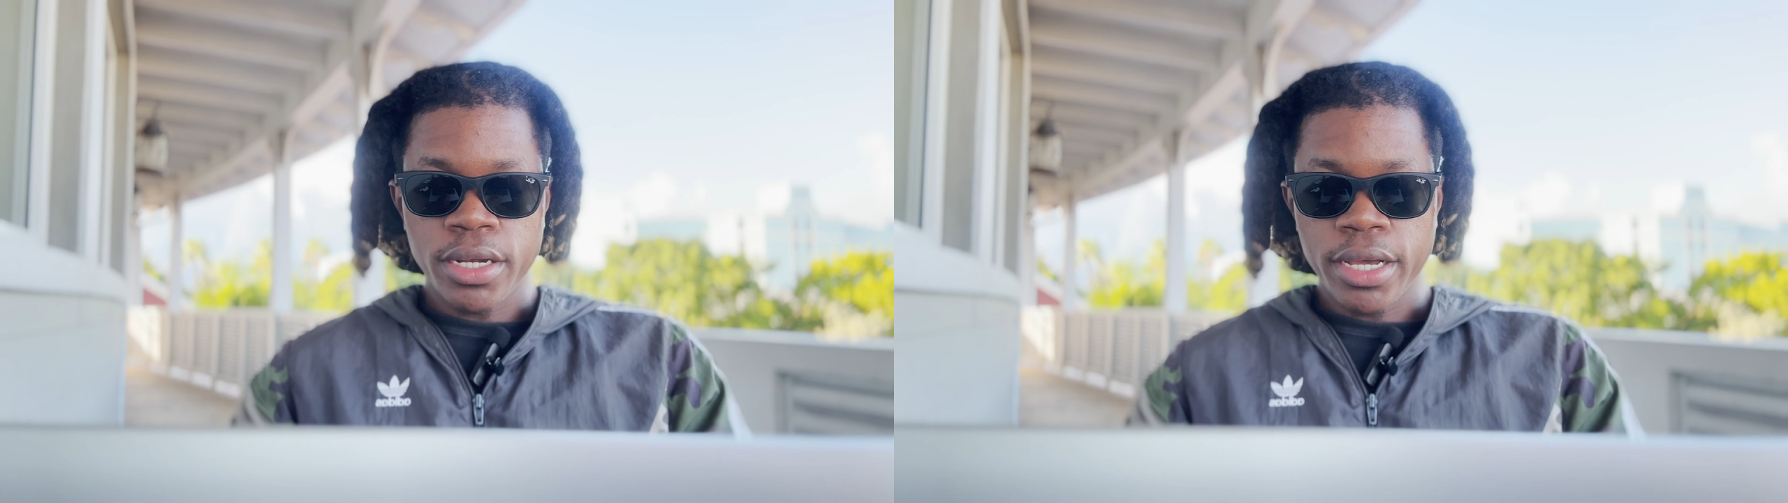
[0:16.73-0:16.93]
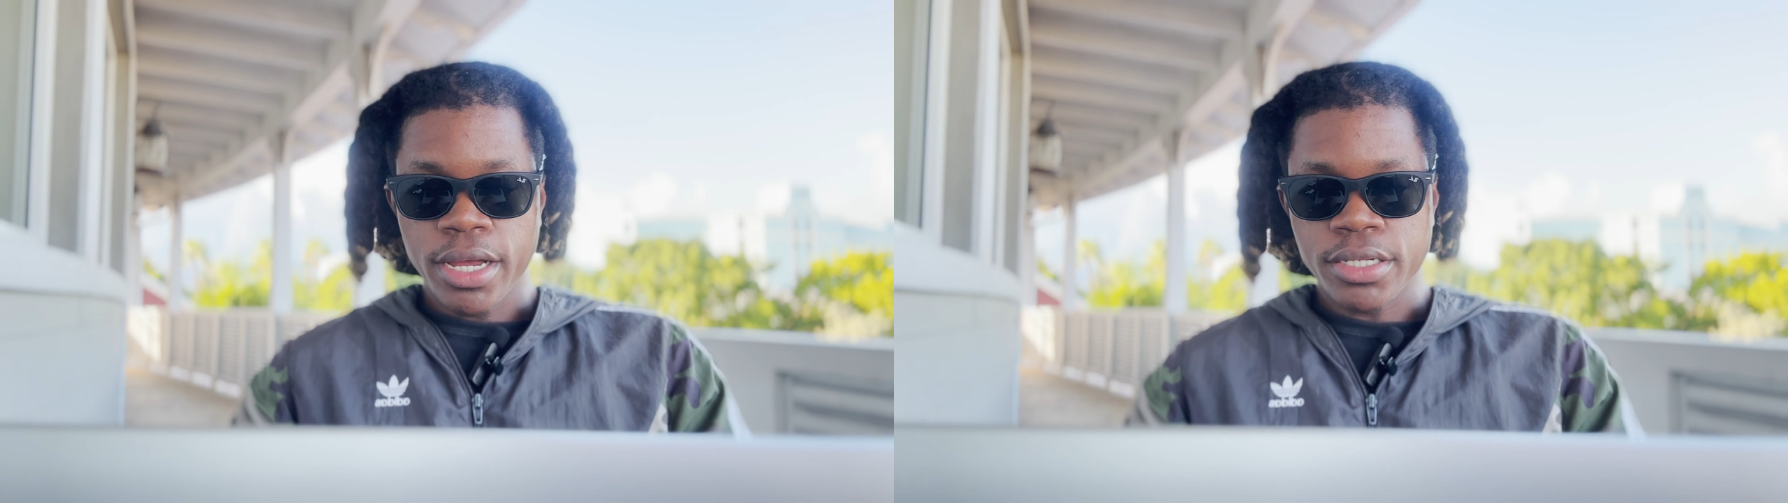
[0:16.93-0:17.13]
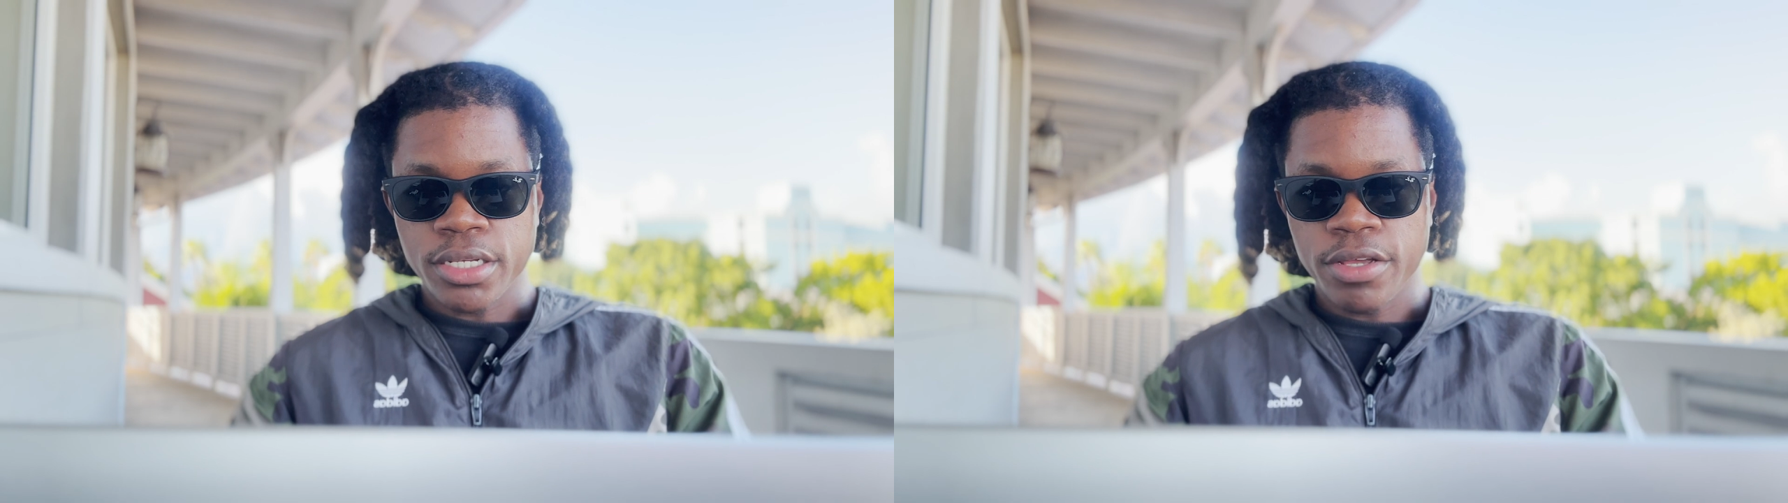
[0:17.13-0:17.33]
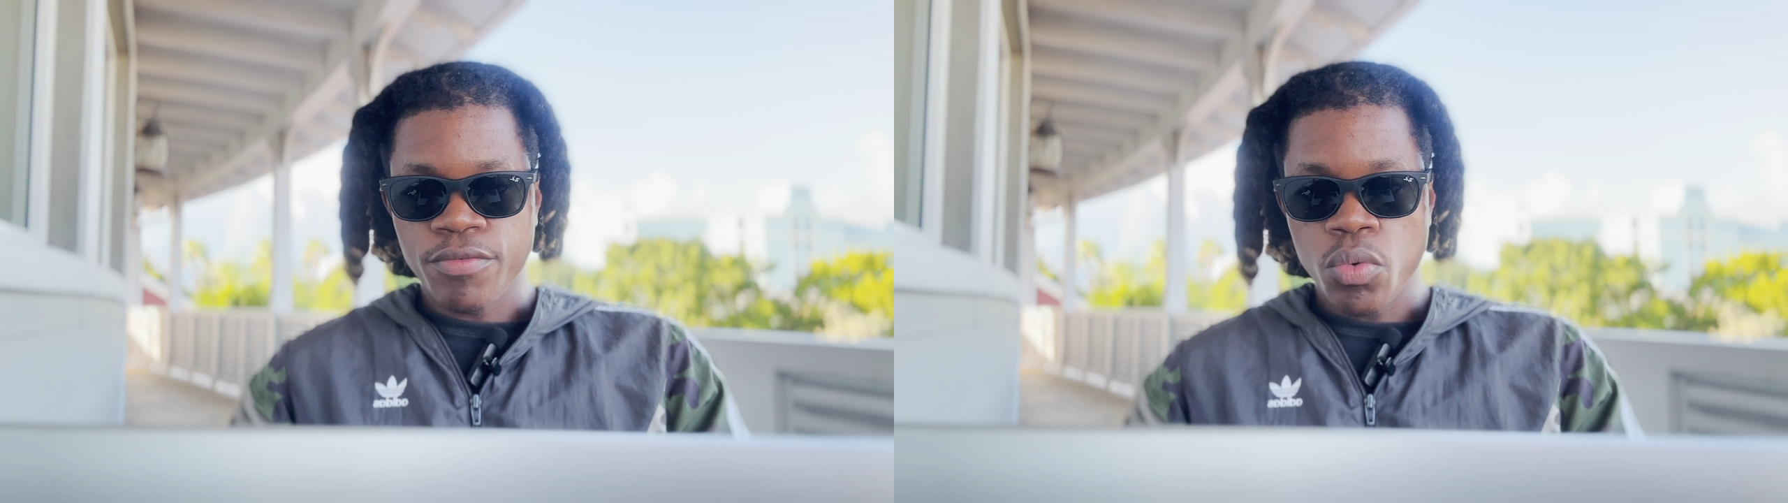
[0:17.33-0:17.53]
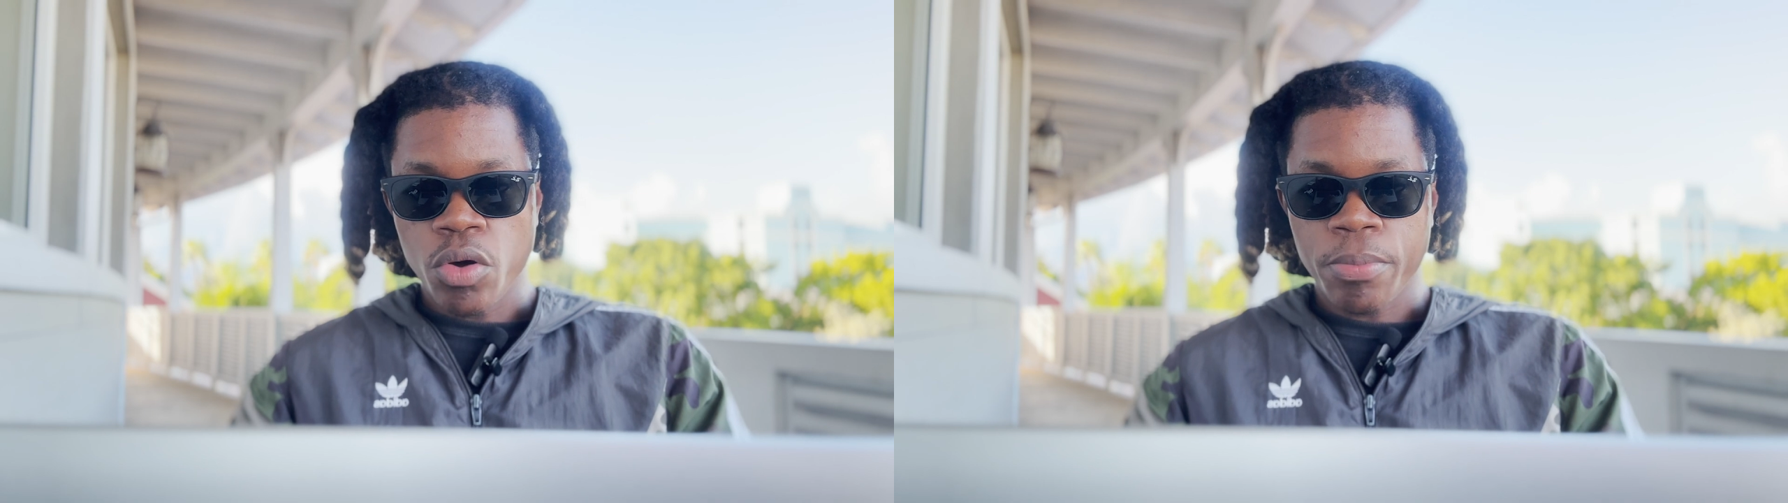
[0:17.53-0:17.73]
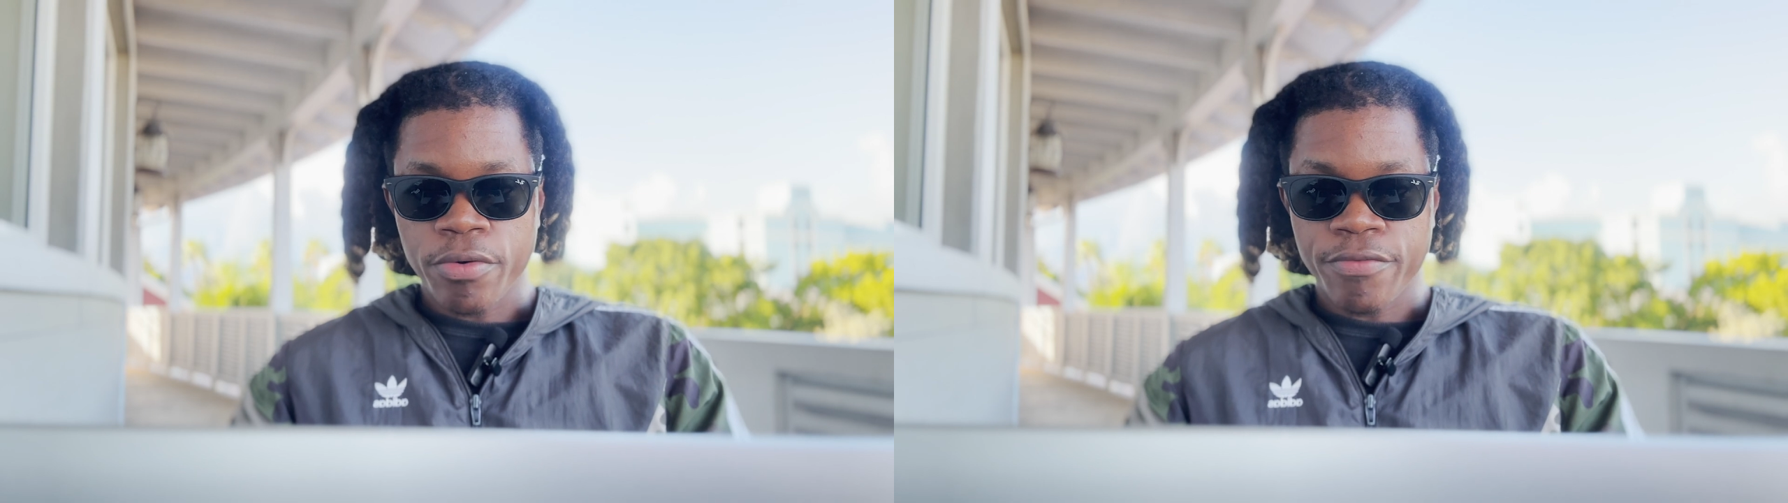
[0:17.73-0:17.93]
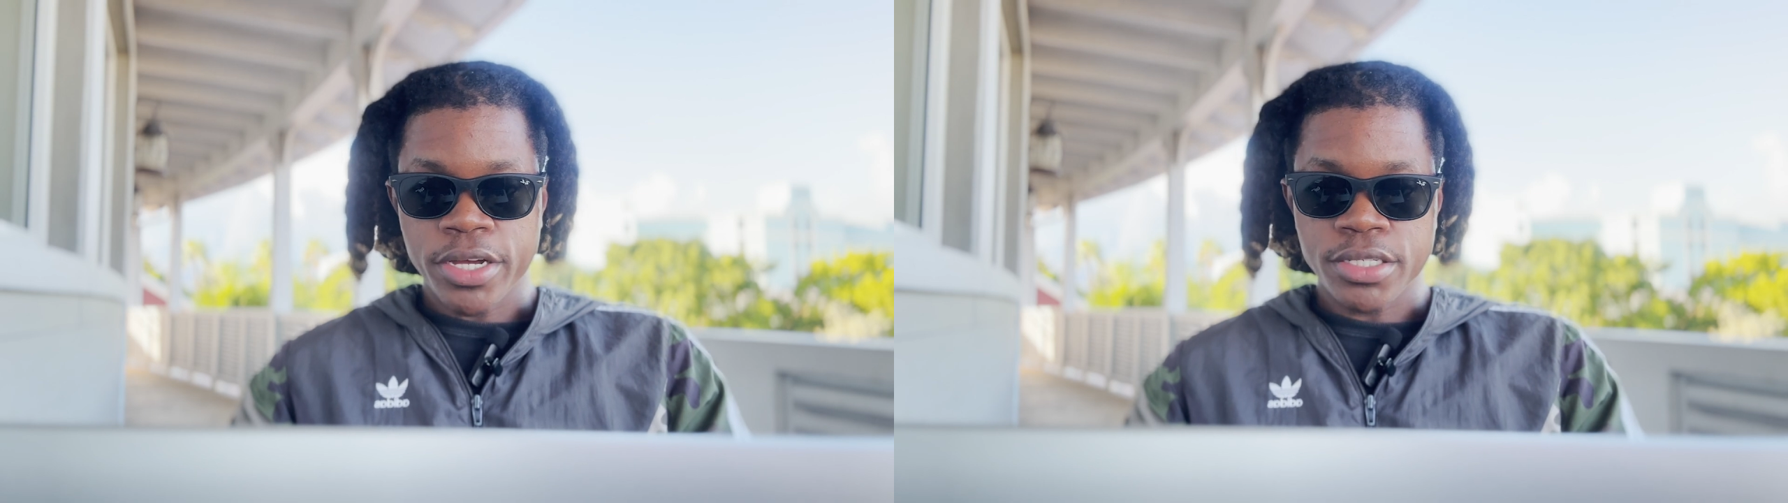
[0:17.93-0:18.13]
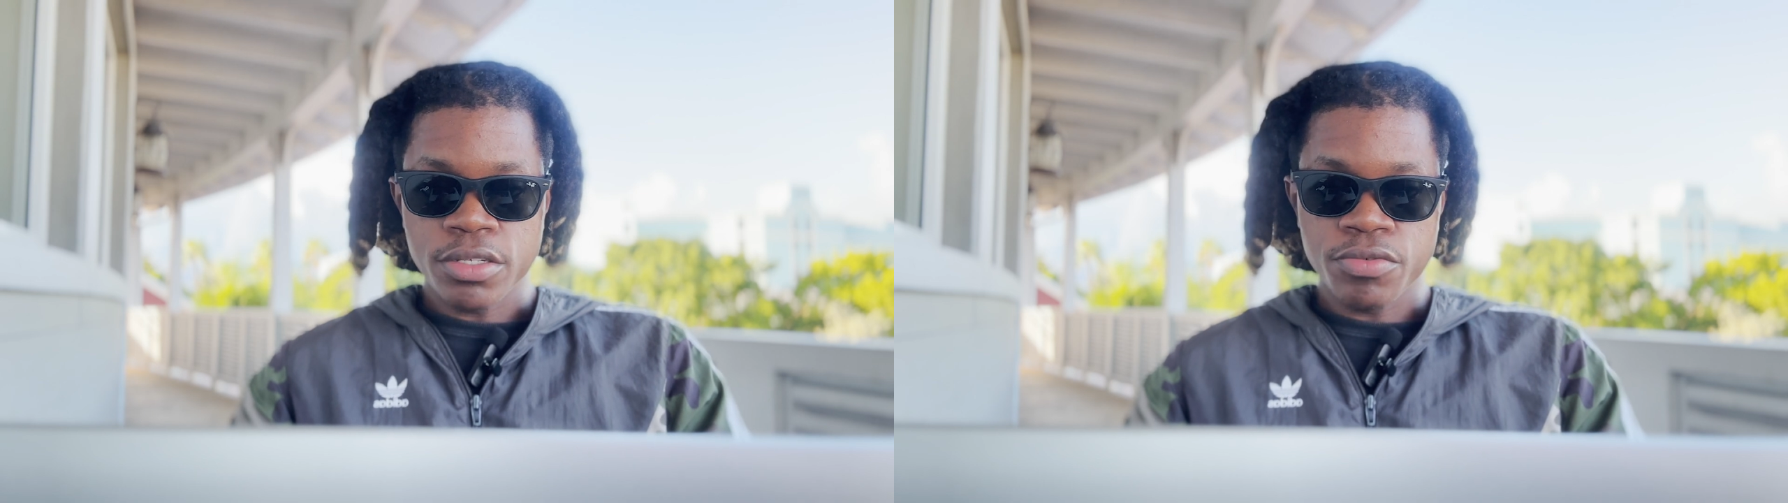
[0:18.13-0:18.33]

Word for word: And I got to say, if you want professional